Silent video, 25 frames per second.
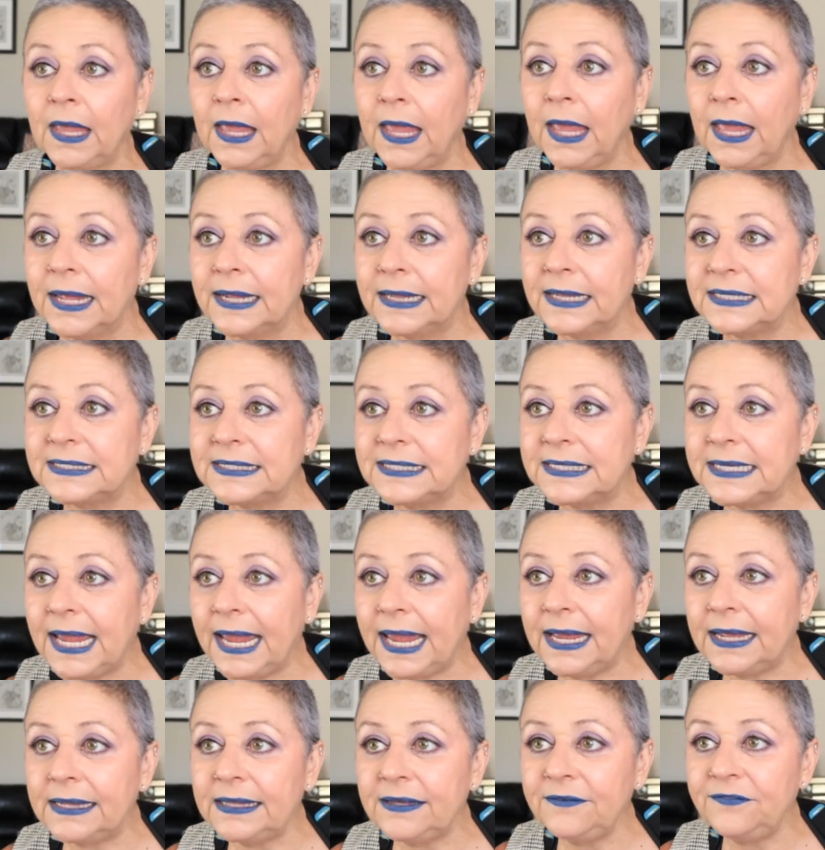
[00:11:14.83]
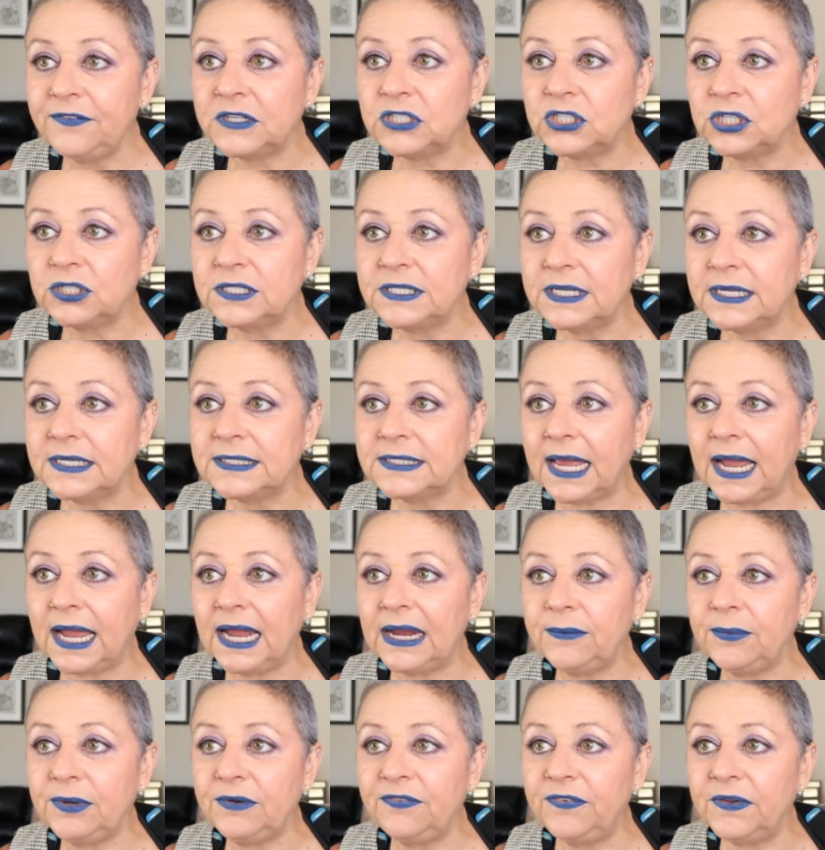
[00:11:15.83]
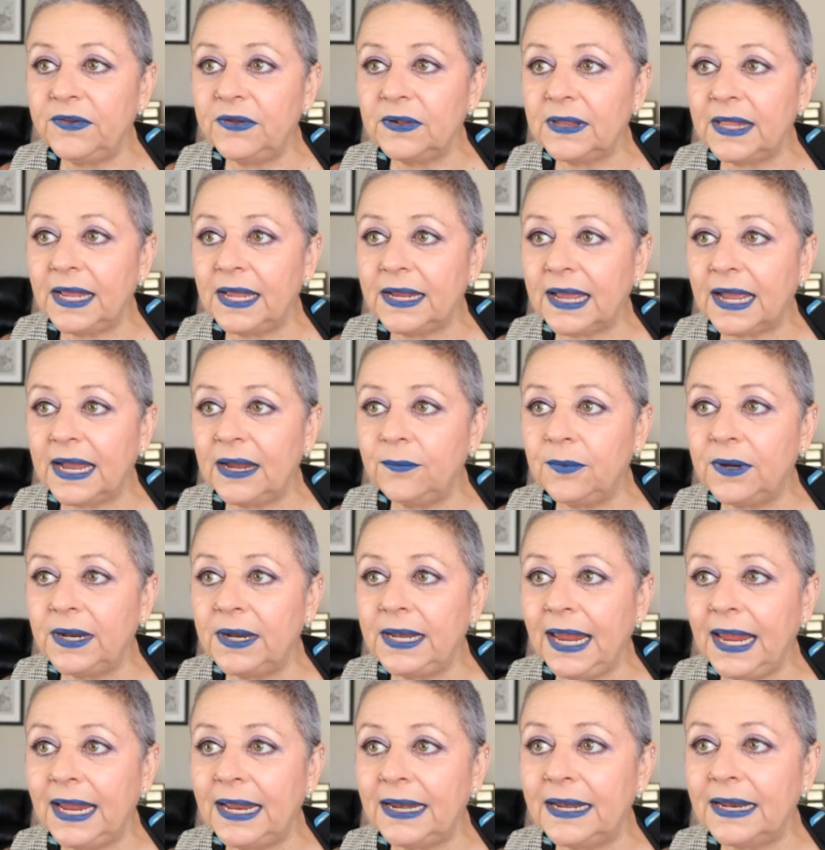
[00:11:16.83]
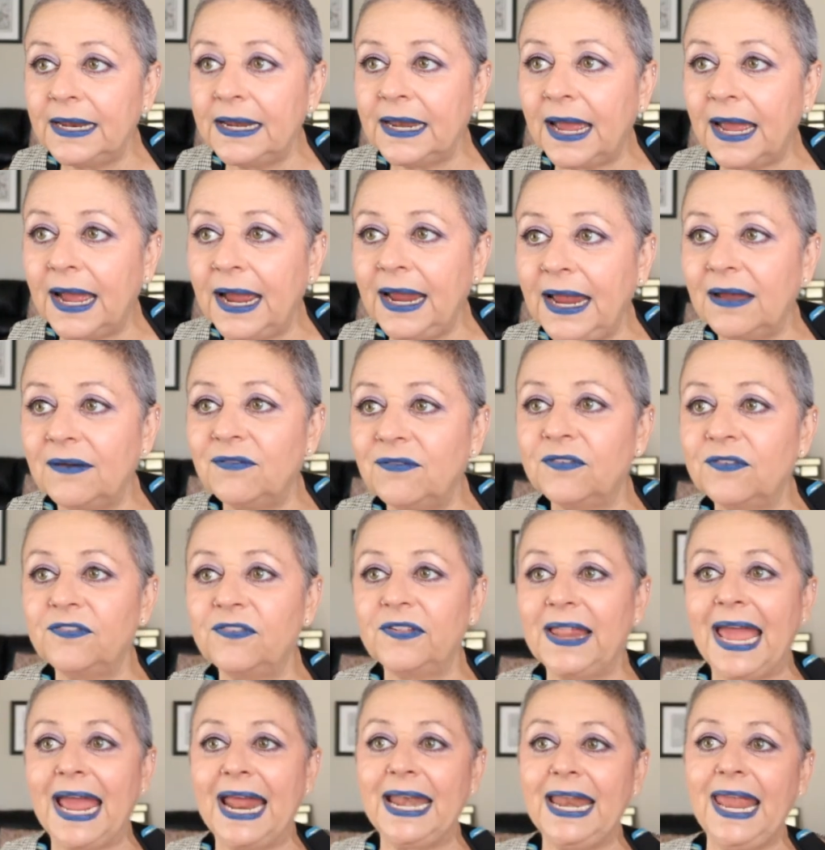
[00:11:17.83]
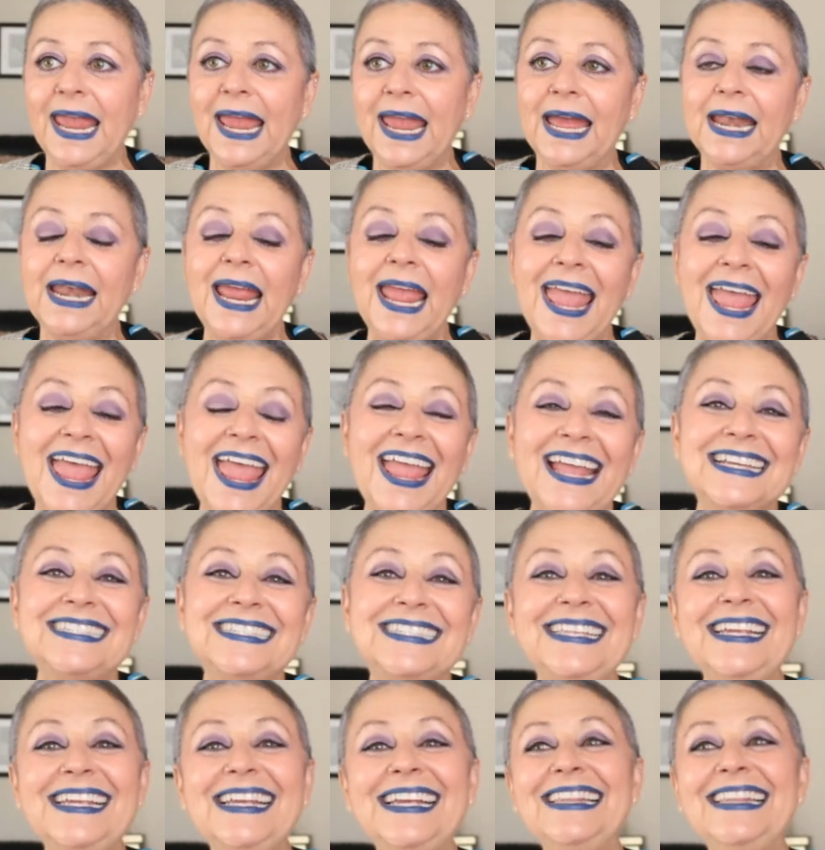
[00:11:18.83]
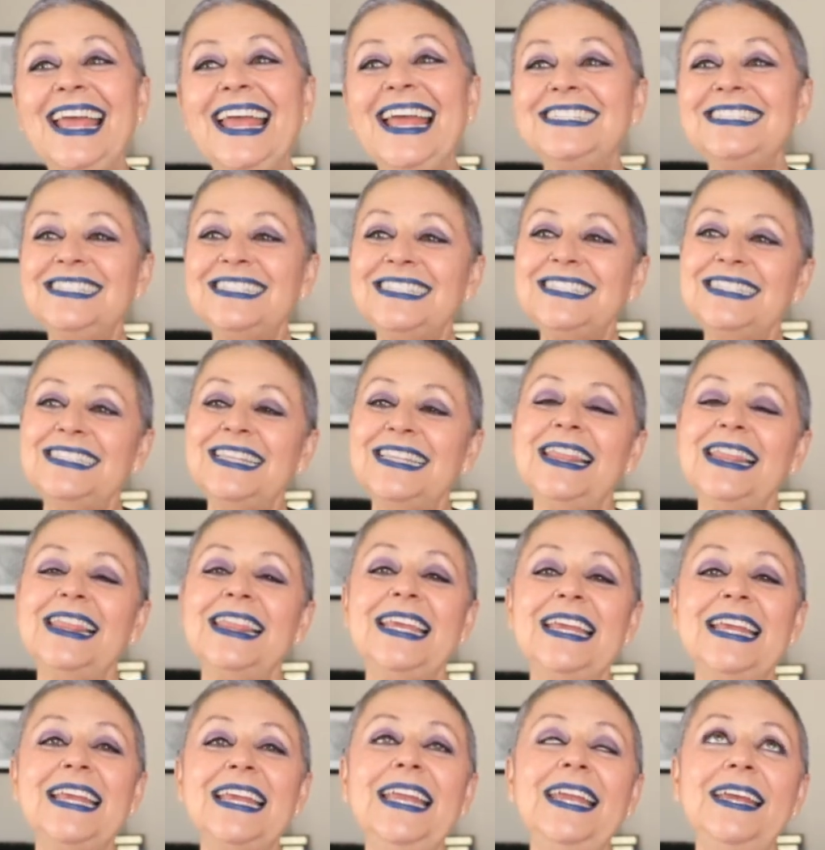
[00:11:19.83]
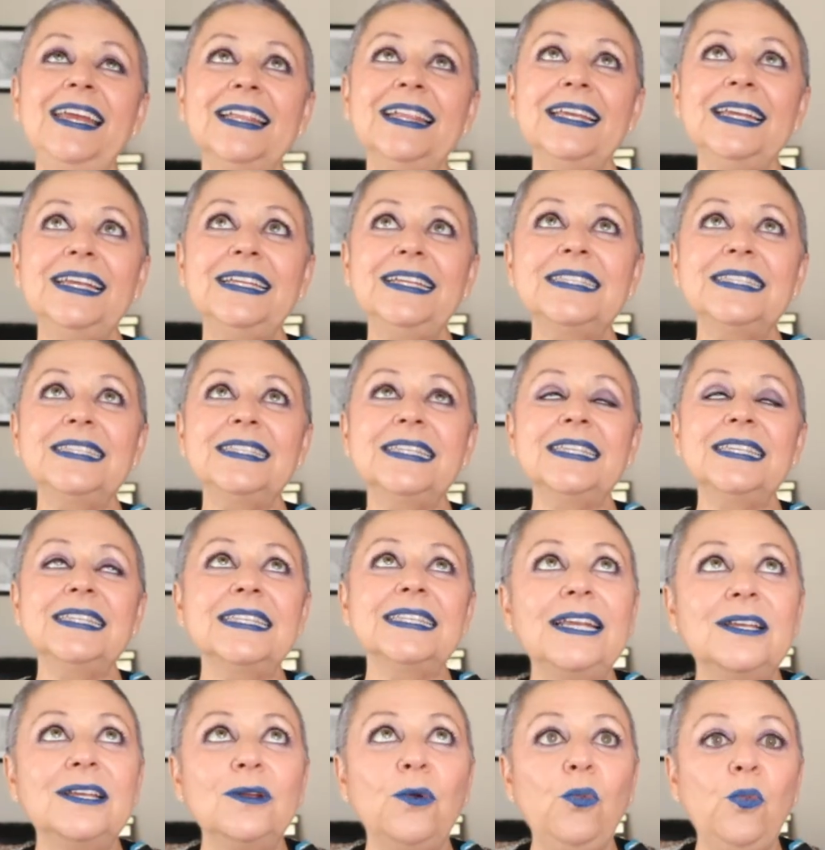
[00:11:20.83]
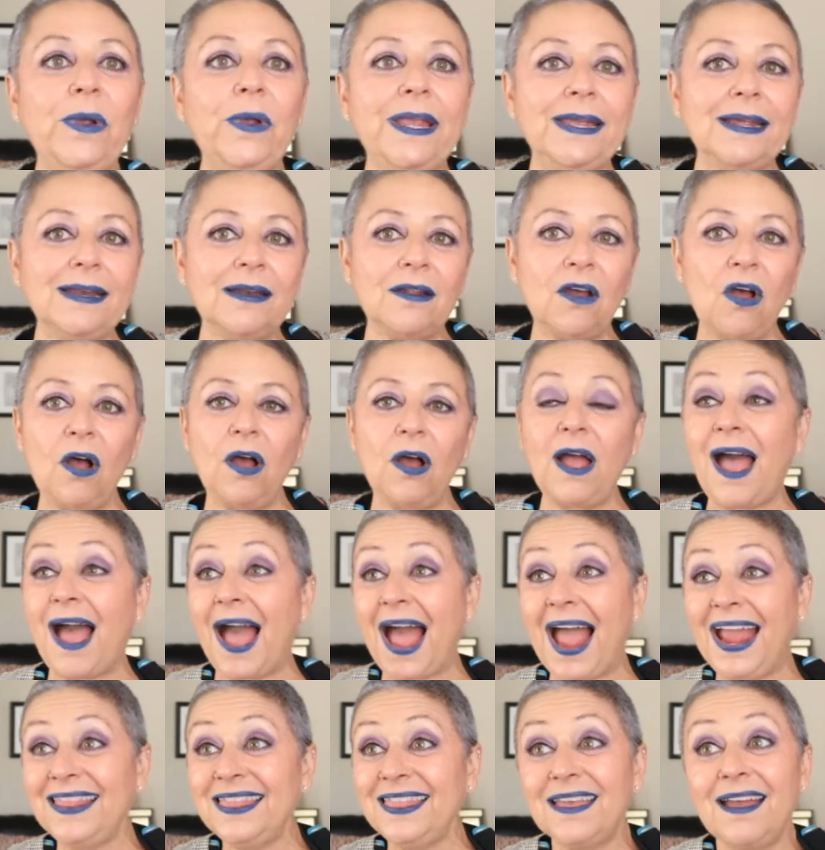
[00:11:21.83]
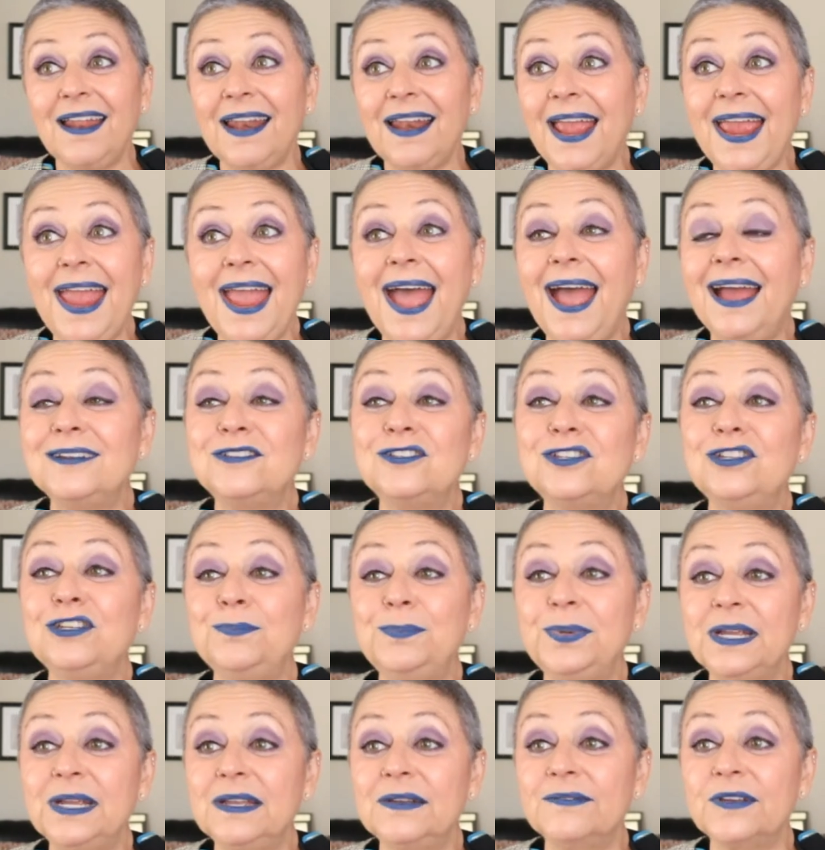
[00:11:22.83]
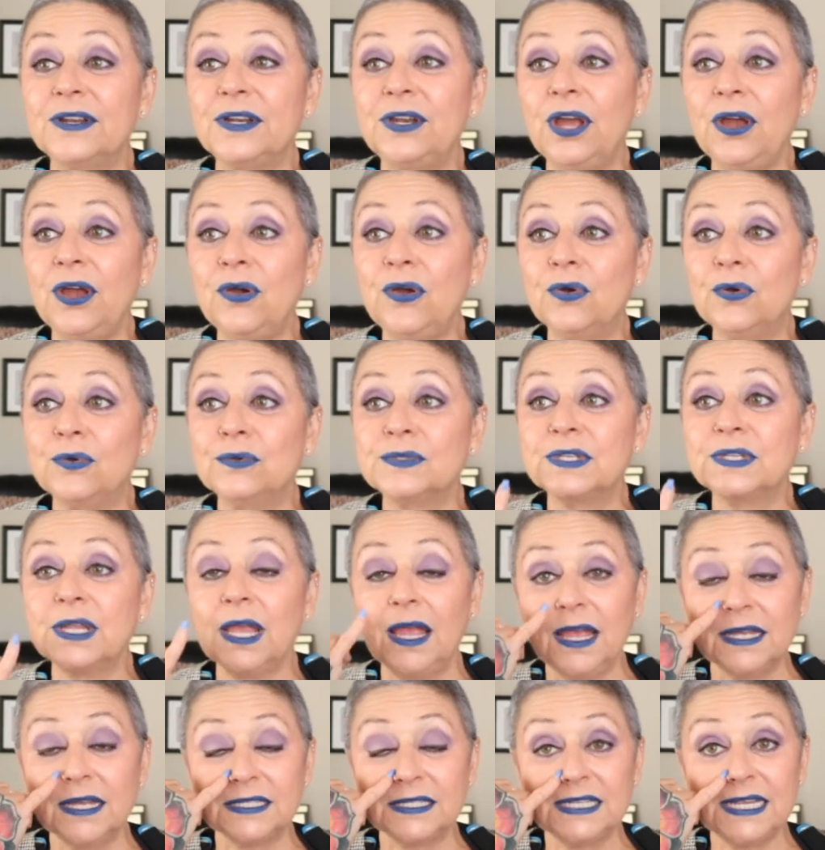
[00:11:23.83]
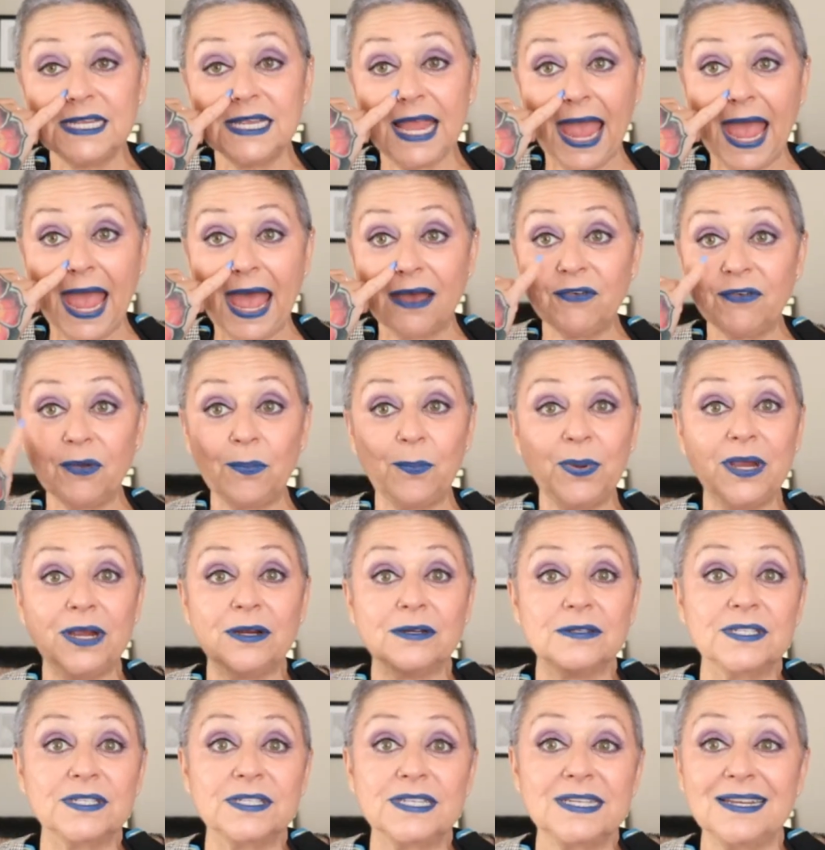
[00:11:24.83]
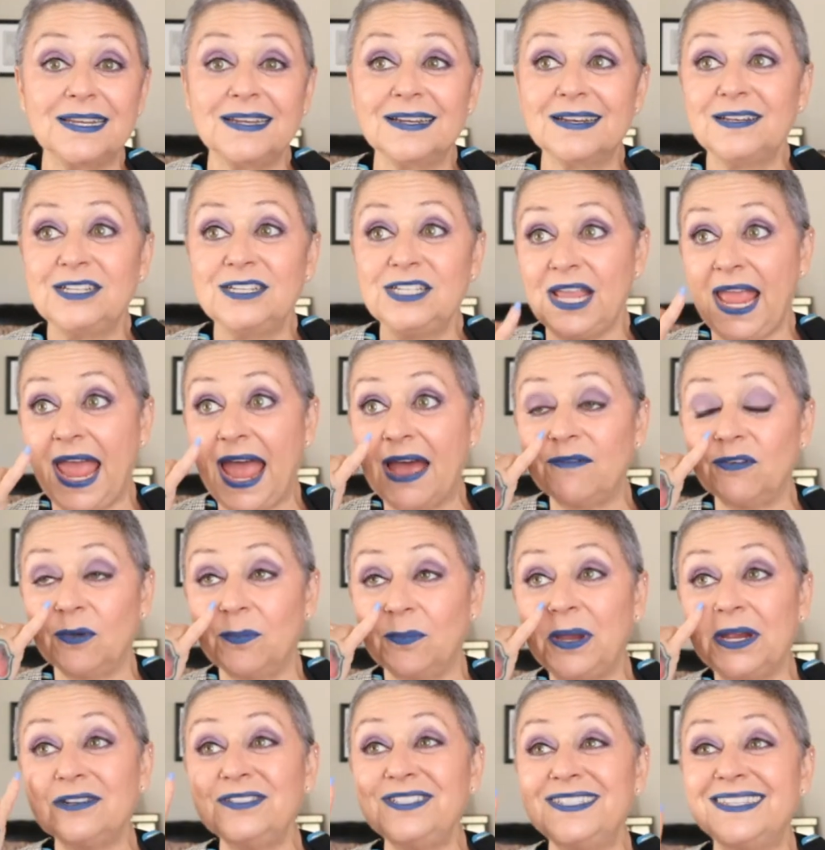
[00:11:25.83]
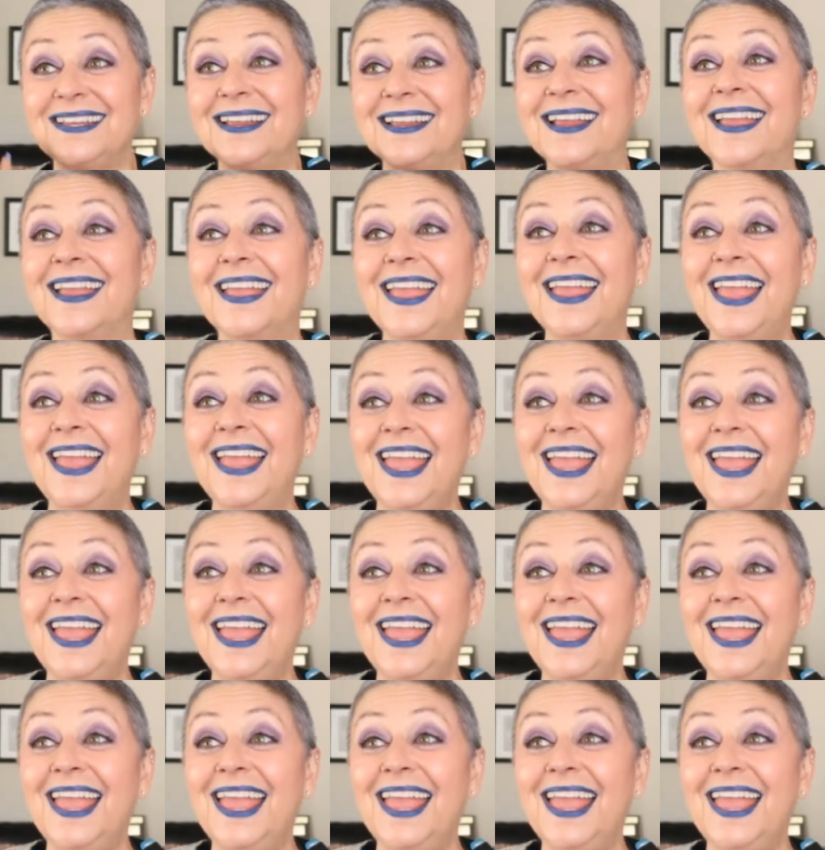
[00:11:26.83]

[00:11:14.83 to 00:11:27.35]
Let's see. Ellie Fisher says, I would feel like I would hate it. I have a flat head. See, and that's just the thing, Ellie. It's, it's like we get, I thought I had too big of a nose to have a pierced, to have a piercing.